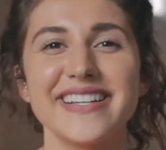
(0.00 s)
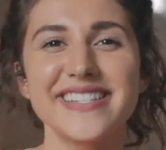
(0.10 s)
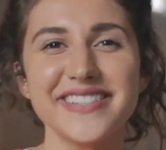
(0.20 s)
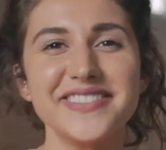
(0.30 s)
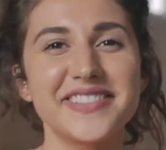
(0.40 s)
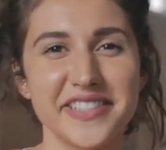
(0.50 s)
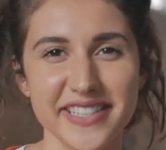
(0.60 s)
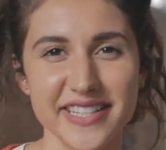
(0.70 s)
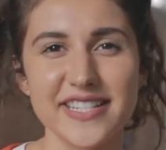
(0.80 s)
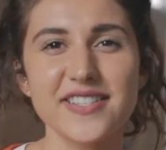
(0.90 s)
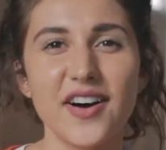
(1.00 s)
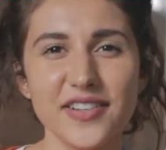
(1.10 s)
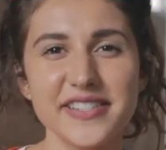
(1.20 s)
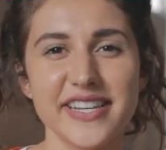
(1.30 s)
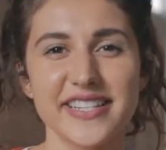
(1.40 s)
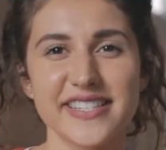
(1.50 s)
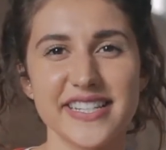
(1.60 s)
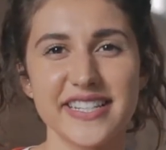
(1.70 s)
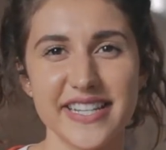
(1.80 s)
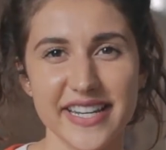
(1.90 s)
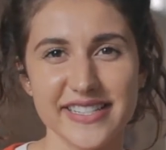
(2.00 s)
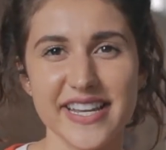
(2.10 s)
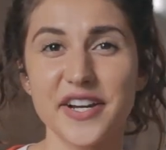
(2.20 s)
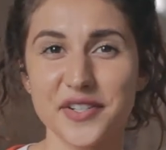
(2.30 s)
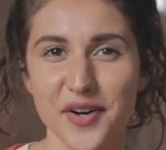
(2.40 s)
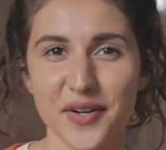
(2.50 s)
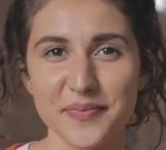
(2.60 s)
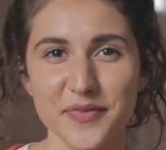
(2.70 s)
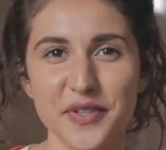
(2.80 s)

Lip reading: A single click is all it takes to connect Aircall,